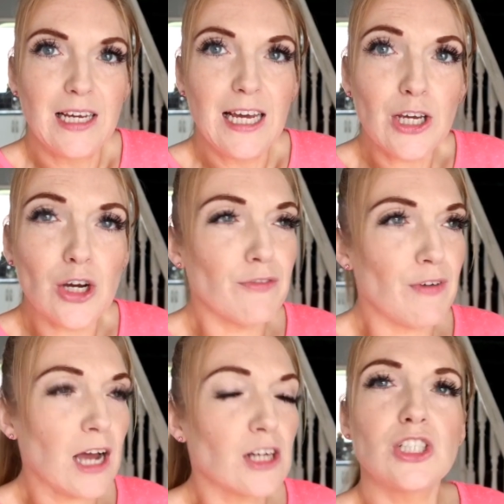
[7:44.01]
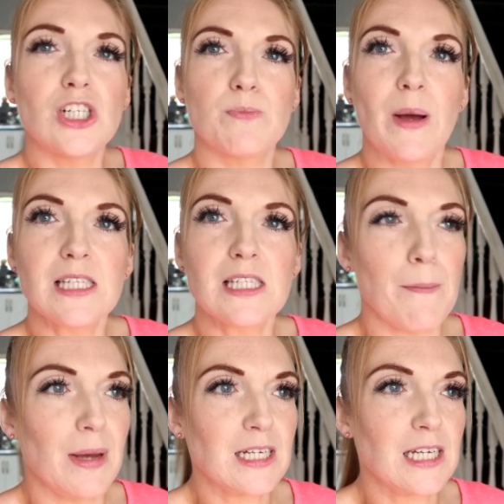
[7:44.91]
he could have actually dispensed
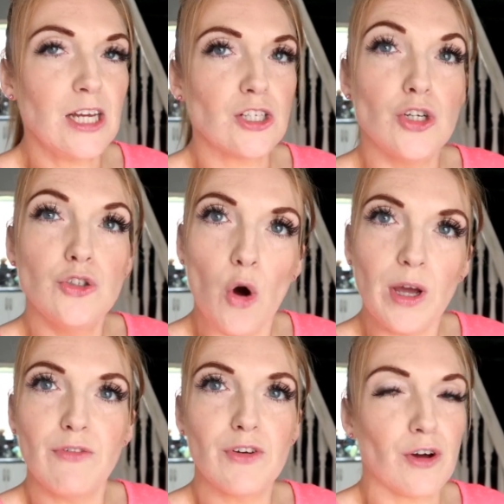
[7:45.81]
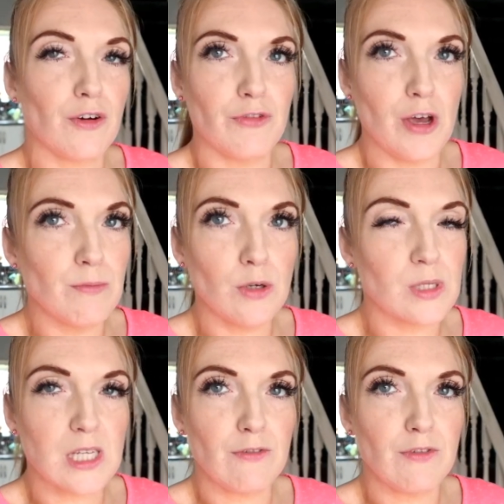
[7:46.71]
that medication, not even confirmed who
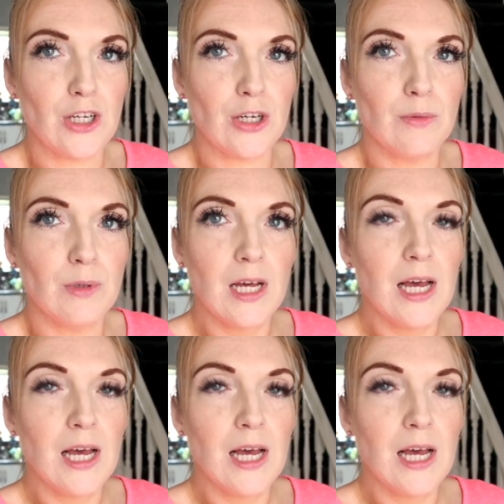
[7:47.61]
was giving it to.